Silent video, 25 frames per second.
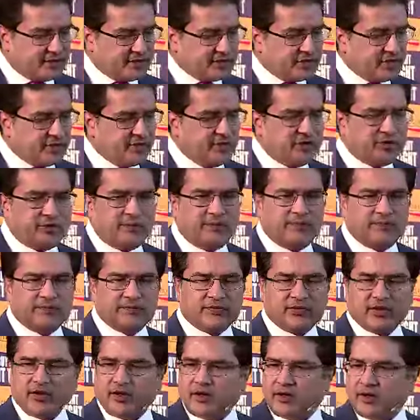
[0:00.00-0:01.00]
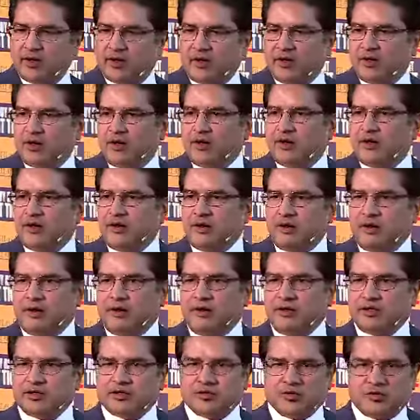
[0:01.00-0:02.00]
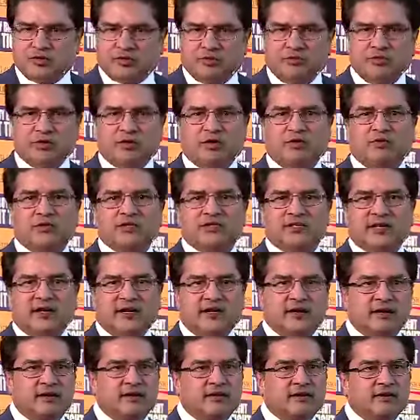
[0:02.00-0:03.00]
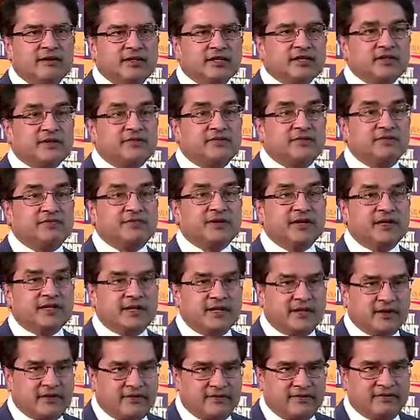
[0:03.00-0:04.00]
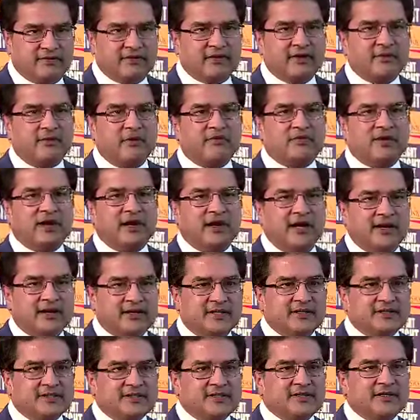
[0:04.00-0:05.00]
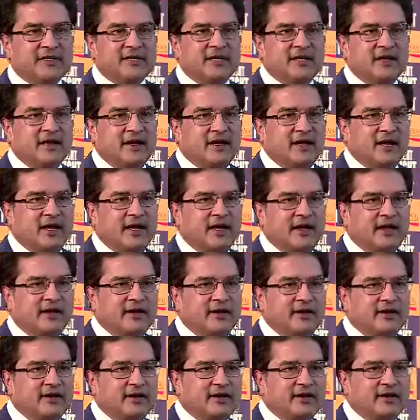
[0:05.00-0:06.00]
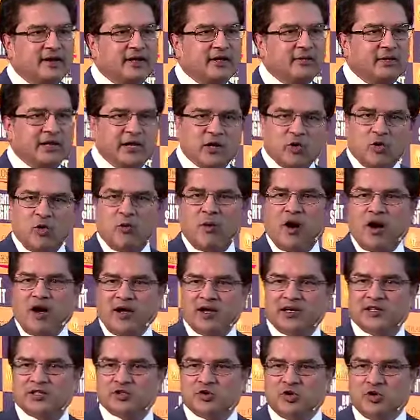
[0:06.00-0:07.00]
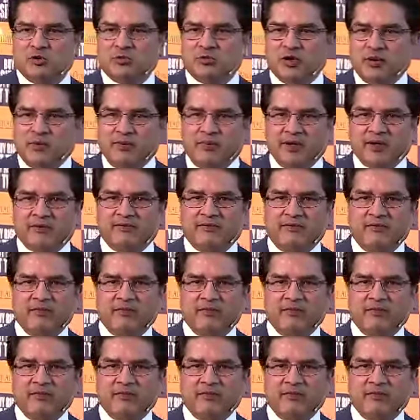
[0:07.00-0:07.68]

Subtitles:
So you know, we said this is the 50th year of Buffett letters, and even in Omaha, it is going to be a big,